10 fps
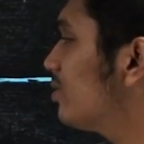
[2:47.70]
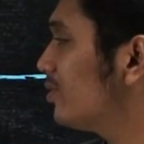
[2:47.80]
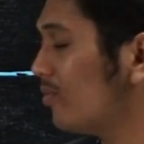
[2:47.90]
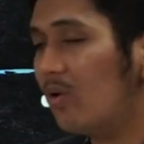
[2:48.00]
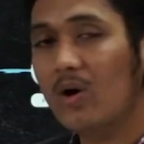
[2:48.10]
of
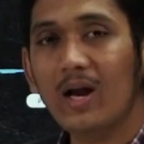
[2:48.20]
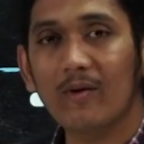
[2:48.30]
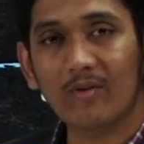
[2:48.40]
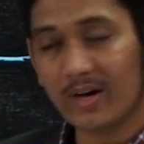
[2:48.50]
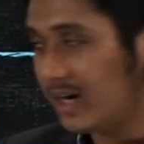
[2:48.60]
the world
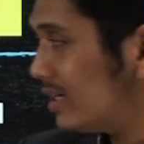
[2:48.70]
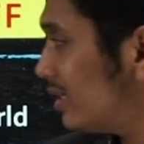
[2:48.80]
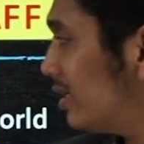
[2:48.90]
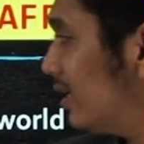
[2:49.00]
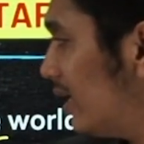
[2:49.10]
have
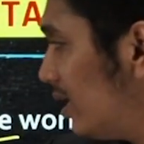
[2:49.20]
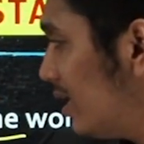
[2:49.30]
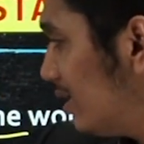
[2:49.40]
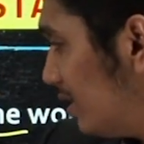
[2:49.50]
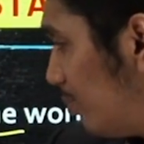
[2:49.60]
created
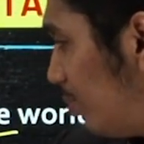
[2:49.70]
the